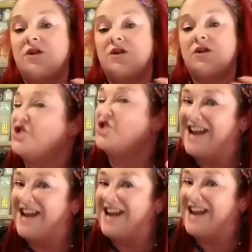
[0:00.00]

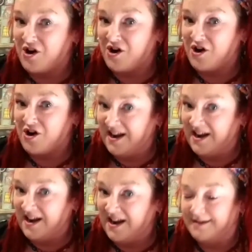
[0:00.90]
never come in
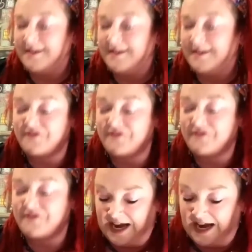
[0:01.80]
ever again.